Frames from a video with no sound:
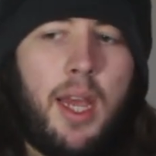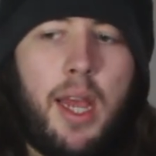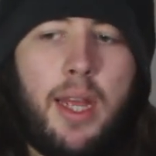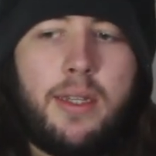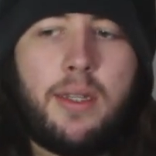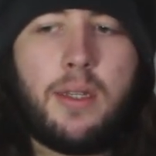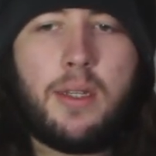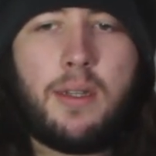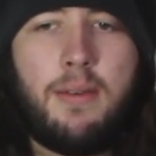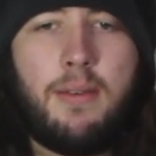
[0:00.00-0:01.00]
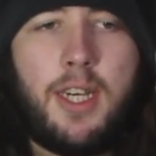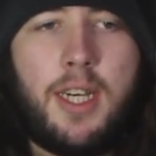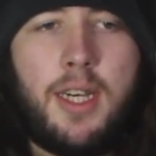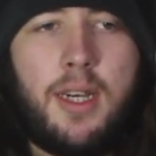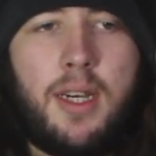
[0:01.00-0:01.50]
It's
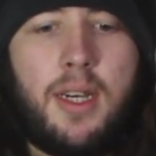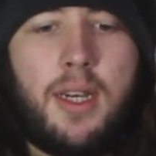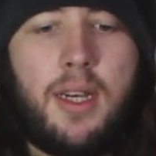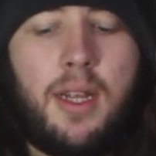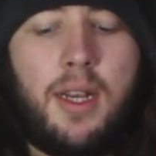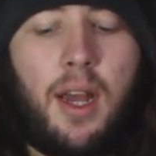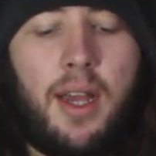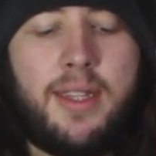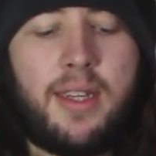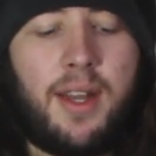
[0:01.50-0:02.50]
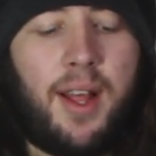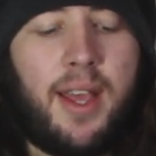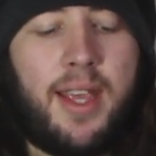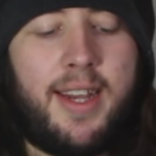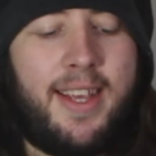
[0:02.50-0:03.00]
nice and
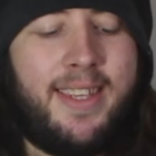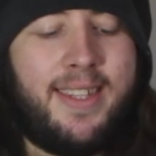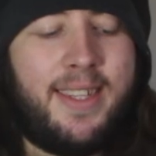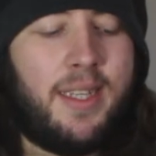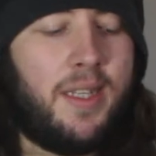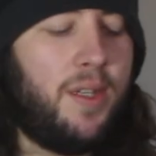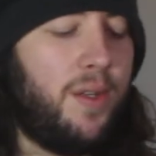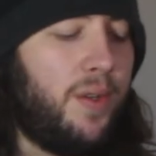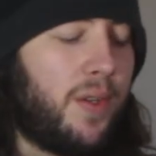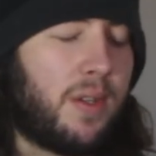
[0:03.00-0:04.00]
light and easy to use,